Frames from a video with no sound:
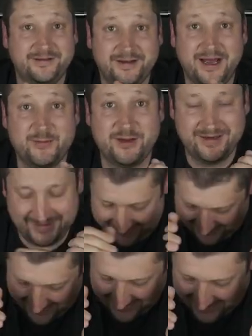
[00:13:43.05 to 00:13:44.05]
I mean,
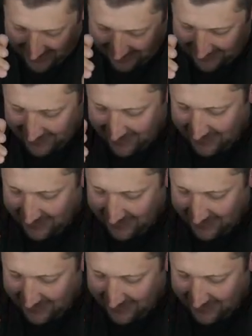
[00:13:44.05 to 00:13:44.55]
I get it.